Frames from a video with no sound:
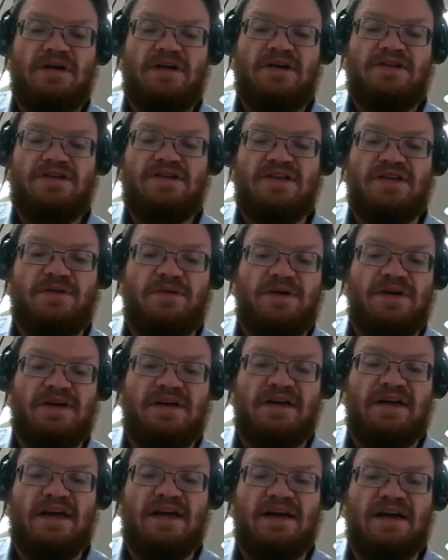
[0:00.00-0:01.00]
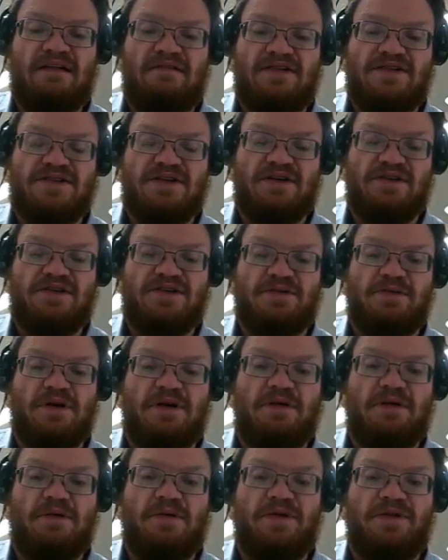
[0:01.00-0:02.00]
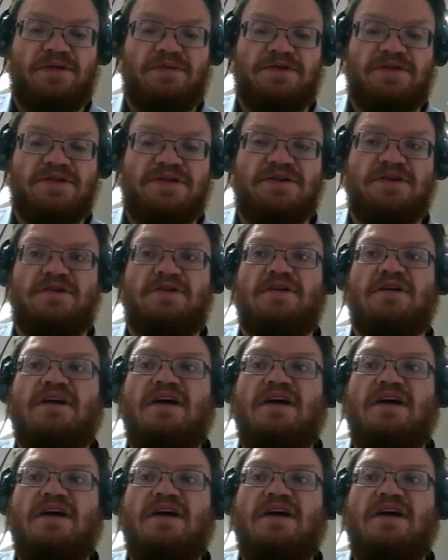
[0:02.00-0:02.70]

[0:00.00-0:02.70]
so that we can get our results the way we want them to do.